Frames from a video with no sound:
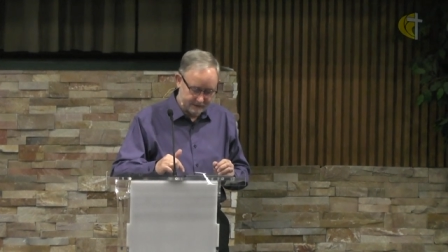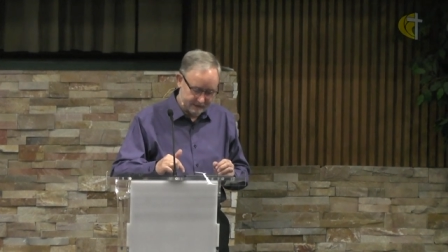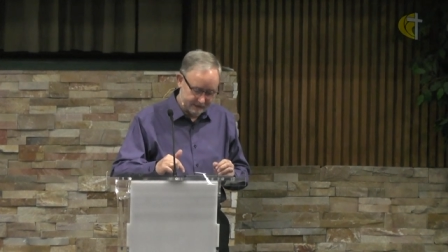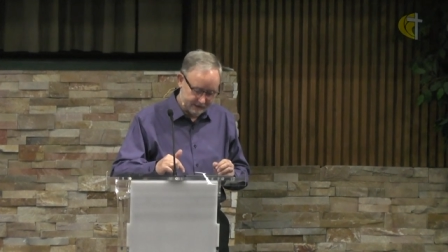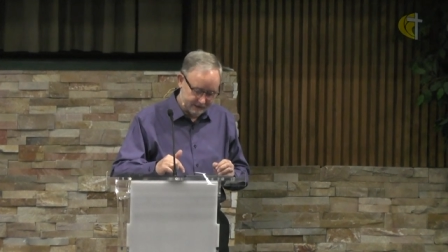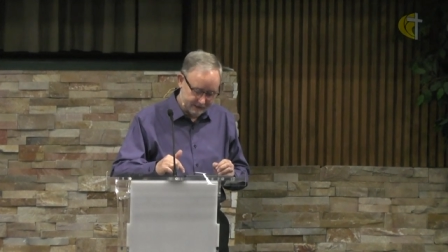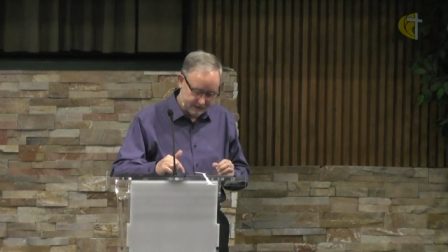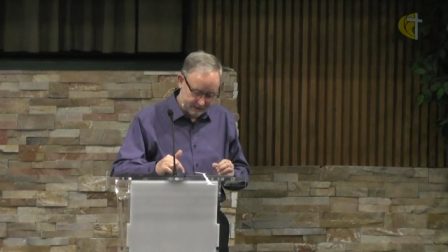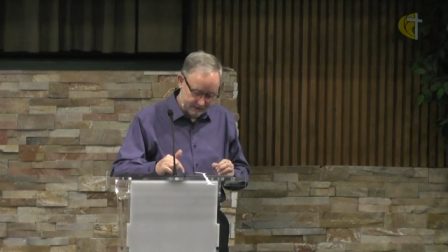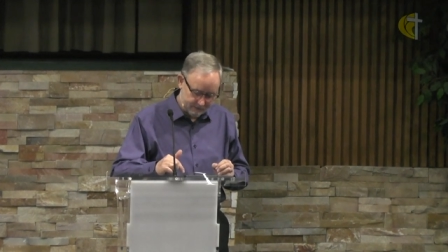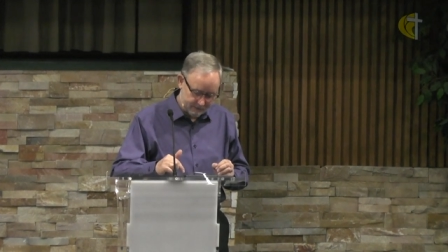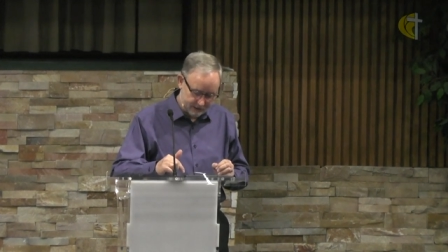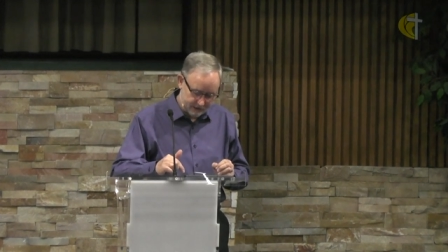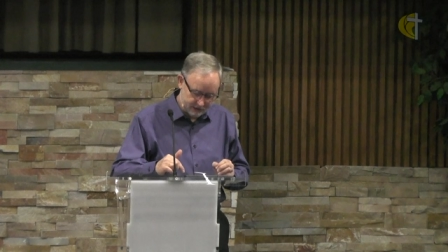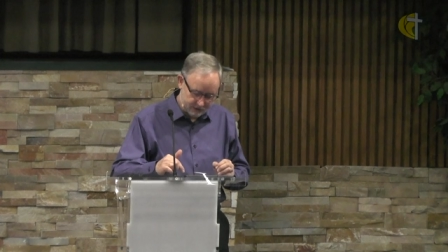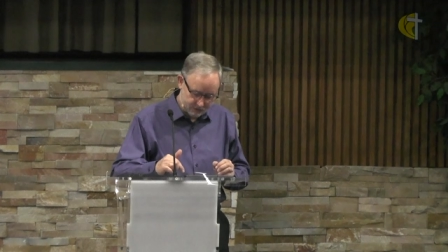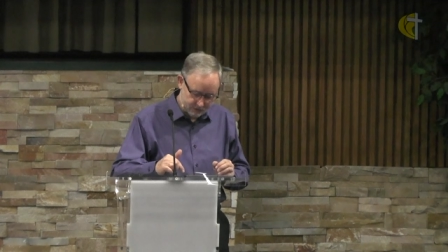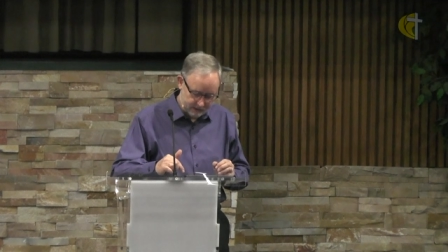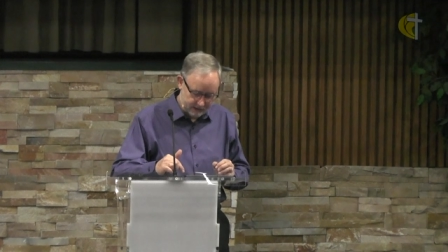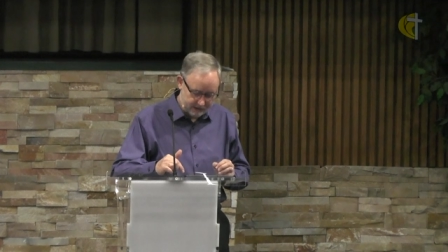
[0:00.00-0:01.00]
and they
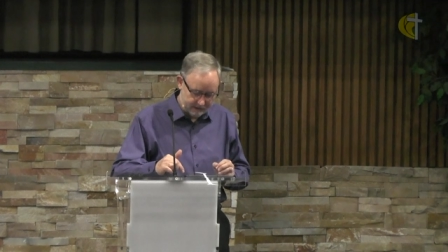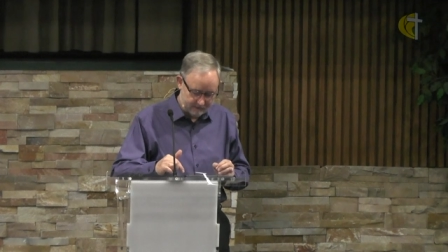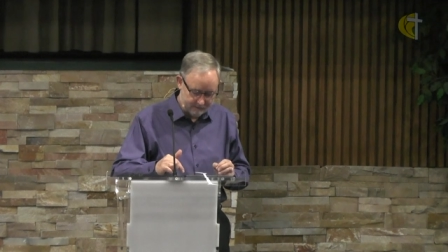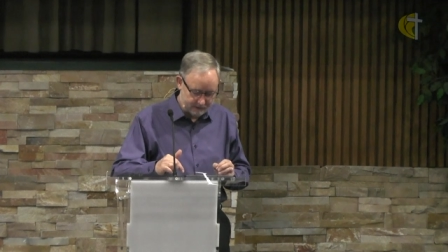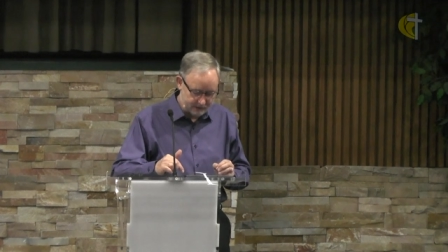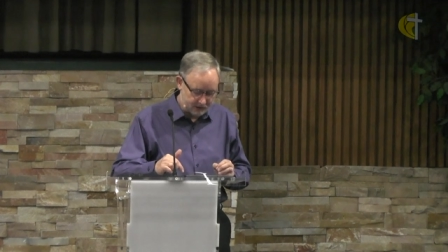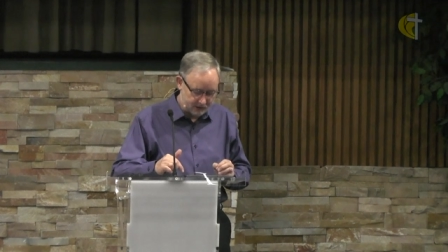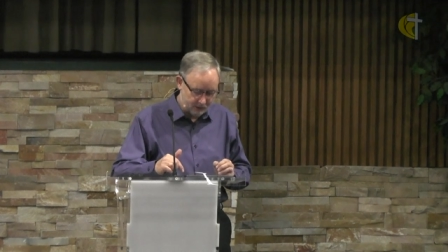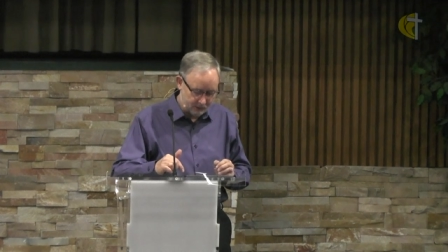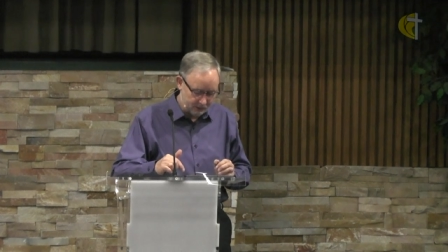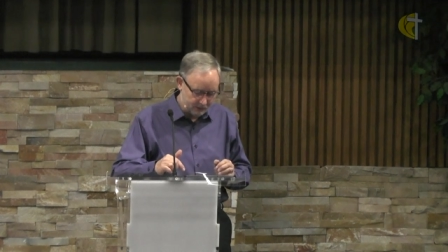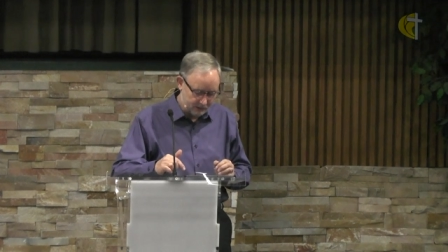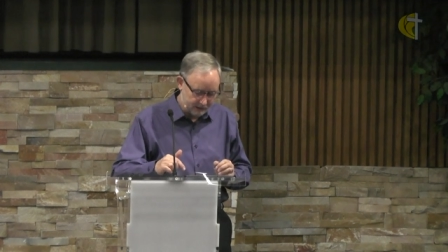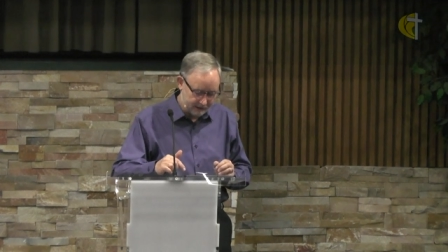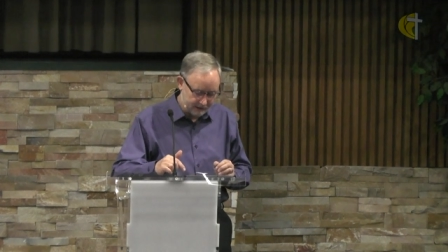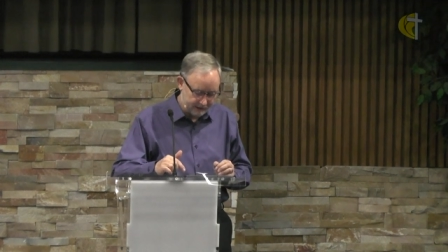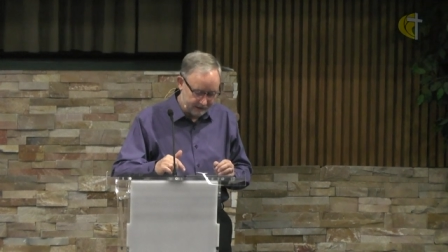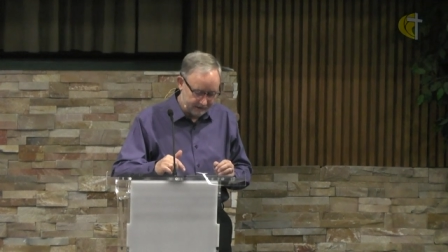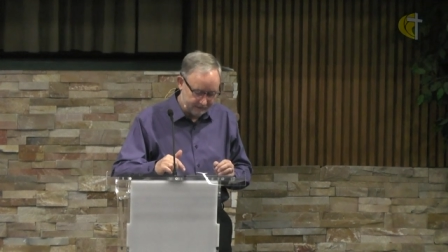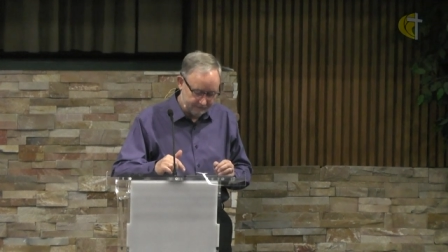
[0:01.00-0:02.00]
must treat Him as
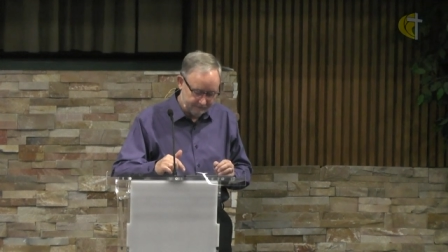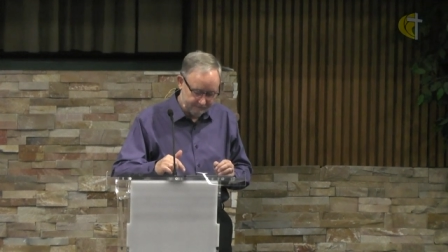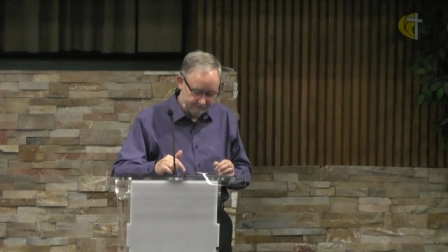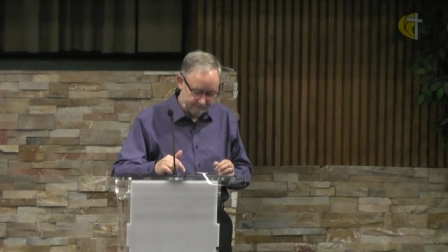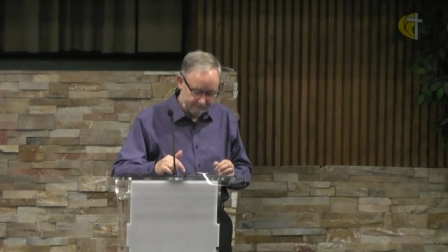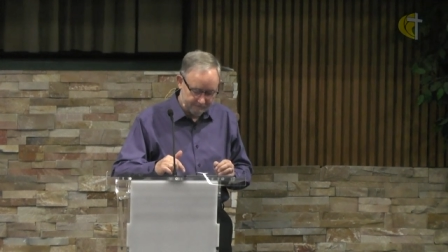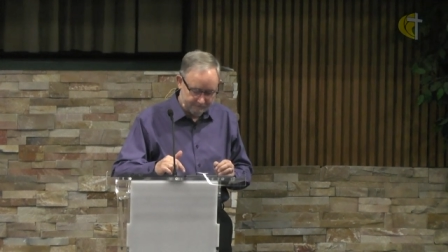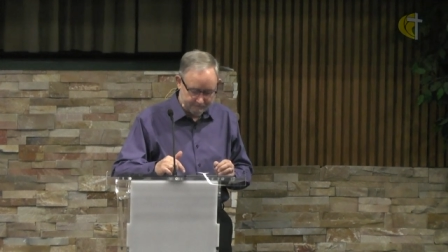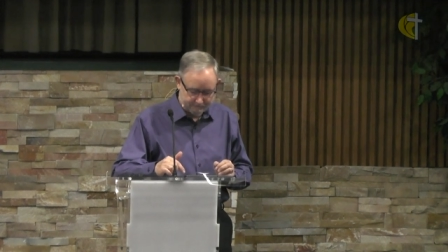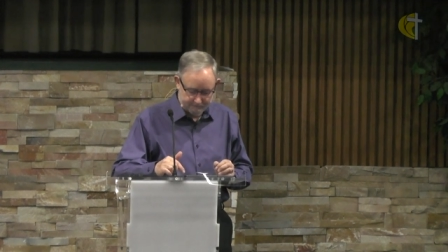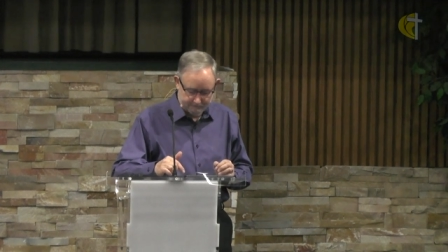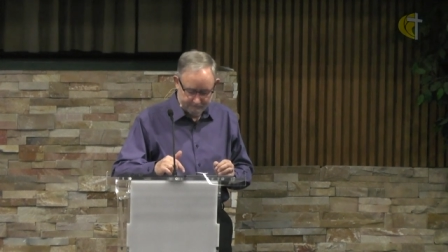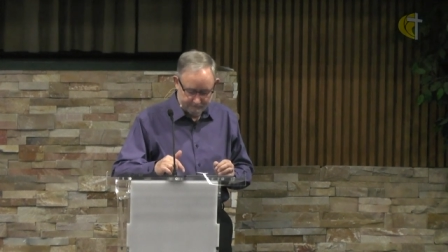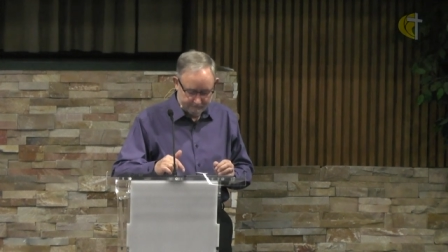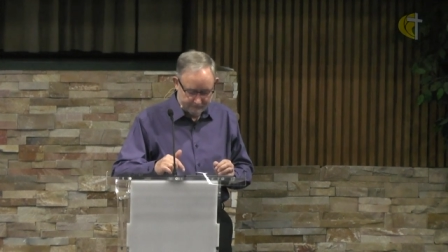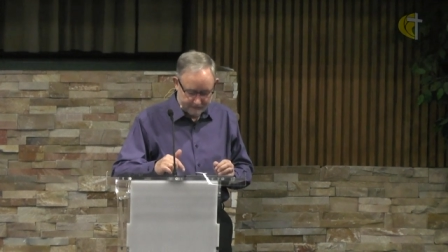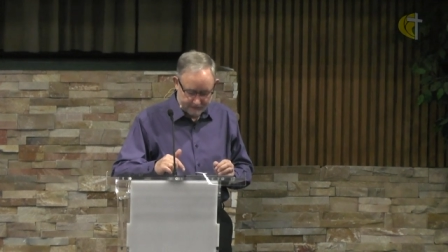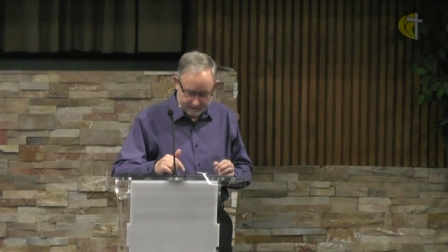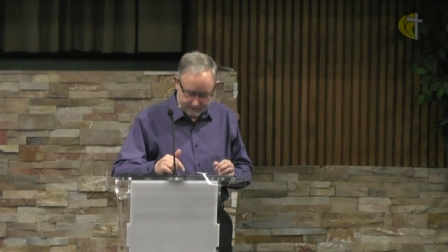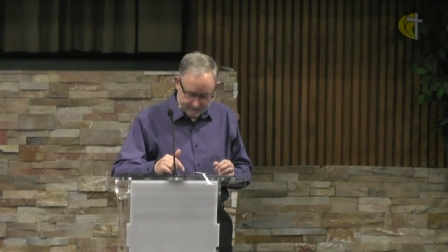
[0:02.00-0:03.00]
holy,
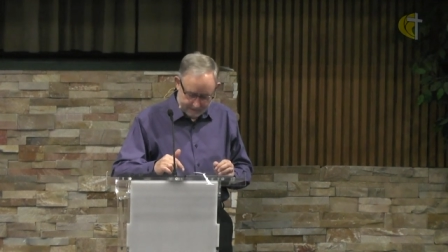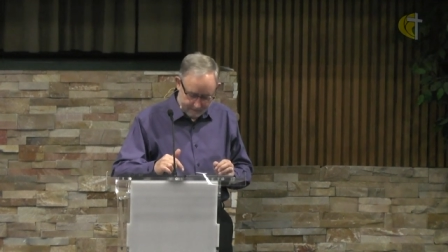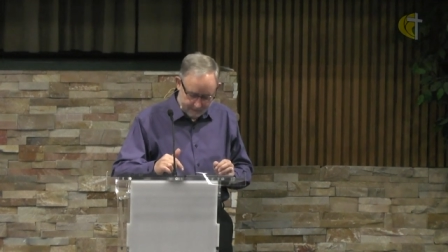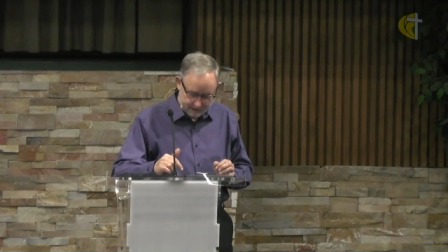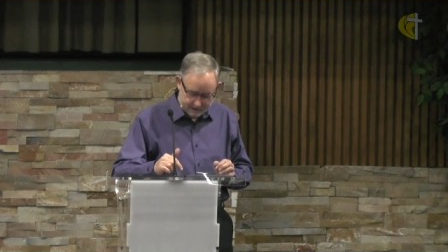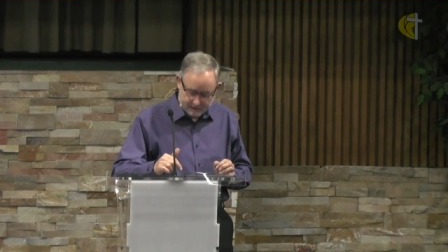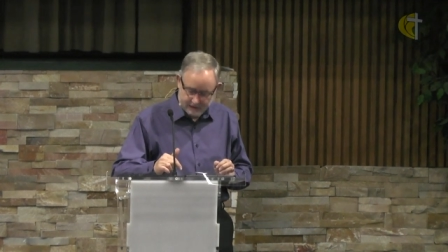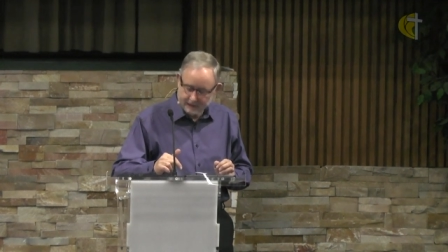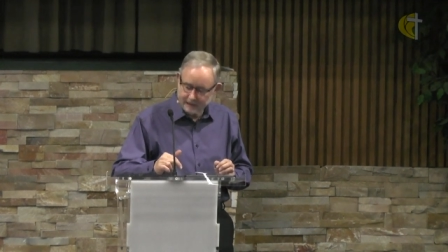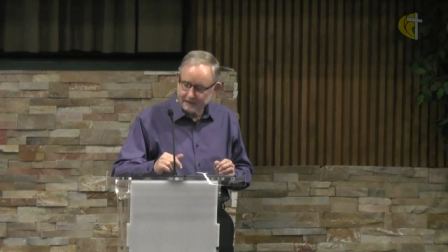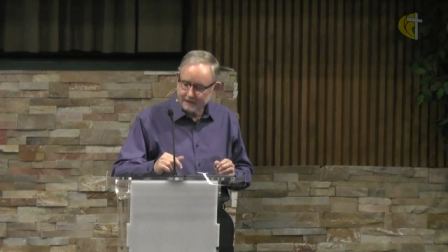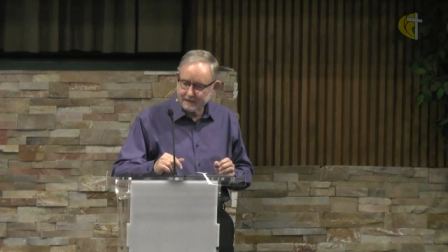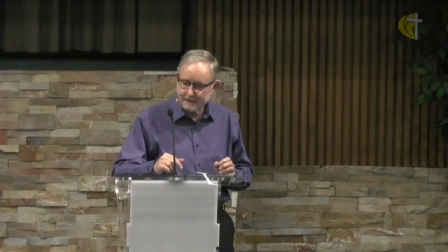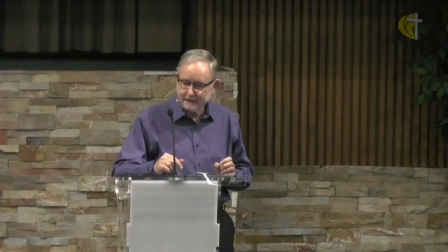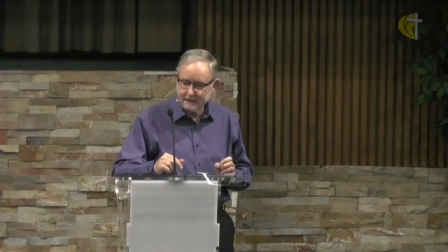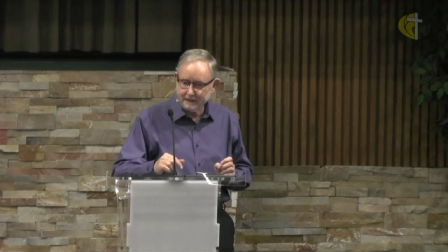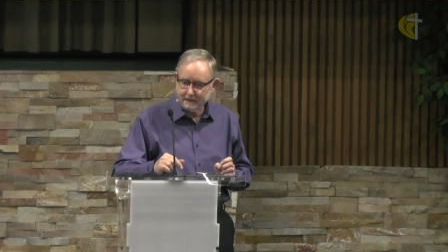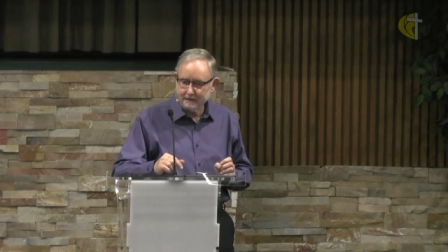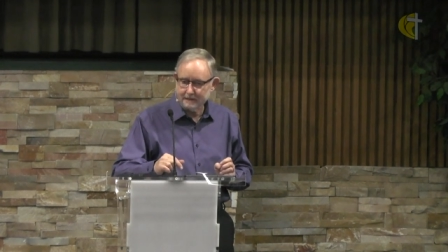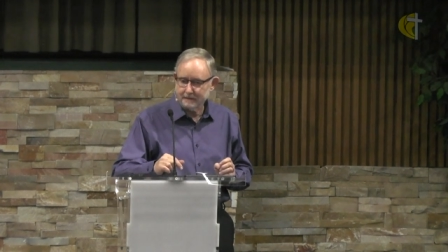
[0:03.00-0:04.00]
and they must not
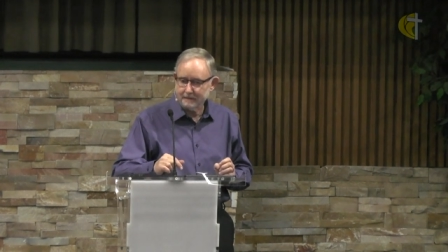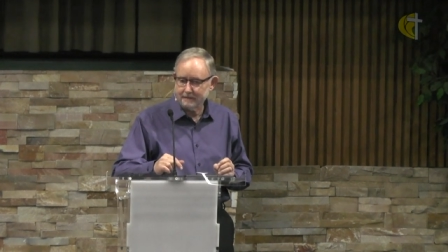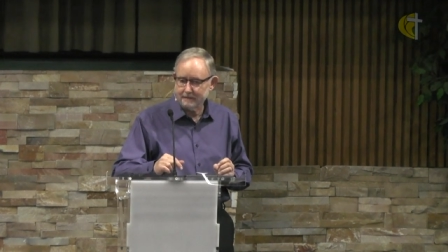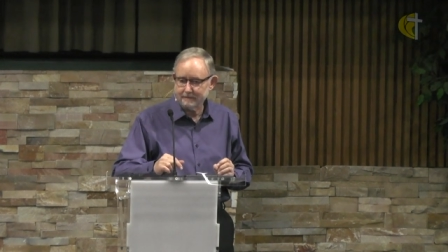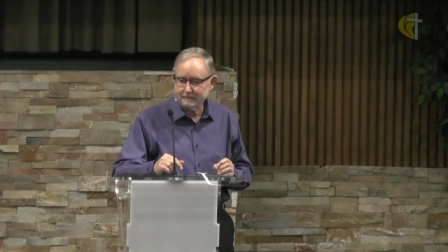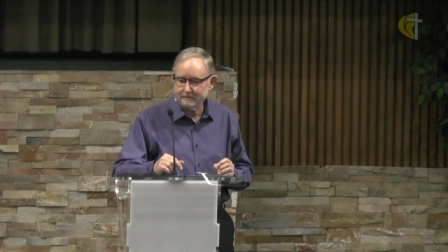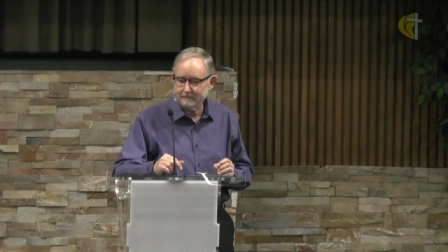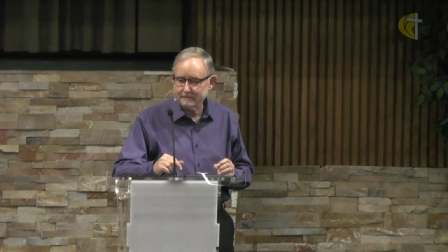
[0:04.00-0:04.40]
sin.